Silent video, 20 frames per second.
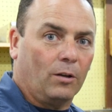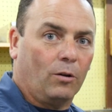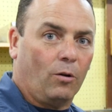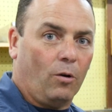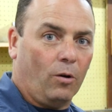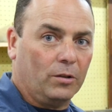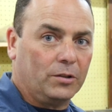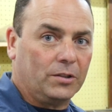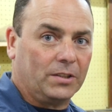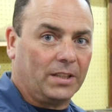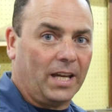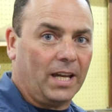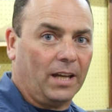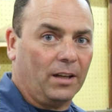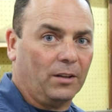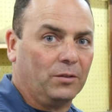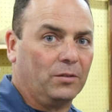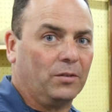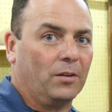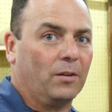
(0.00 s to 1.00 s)
Call
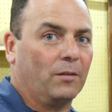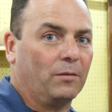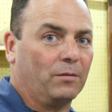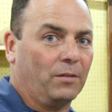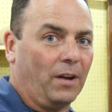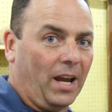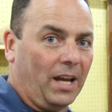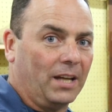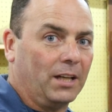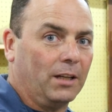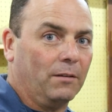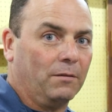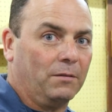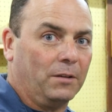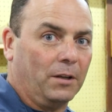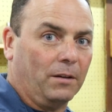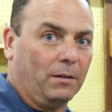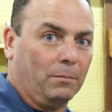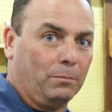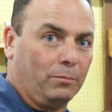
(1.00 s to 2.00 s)
Scales for any of
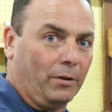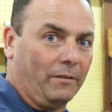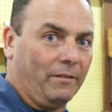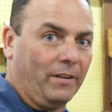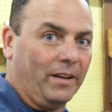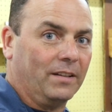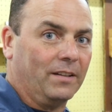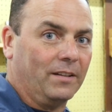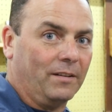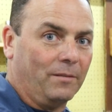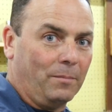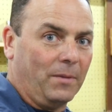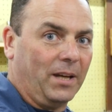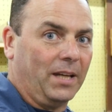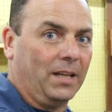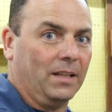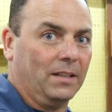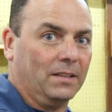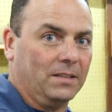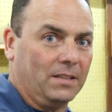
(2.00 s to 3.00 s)
your preventative
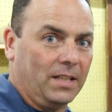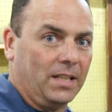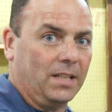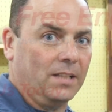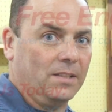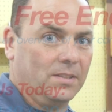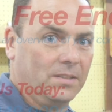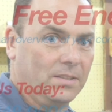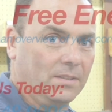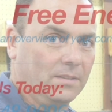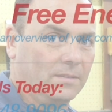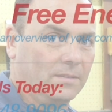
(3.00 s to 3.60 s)
maintenance needs.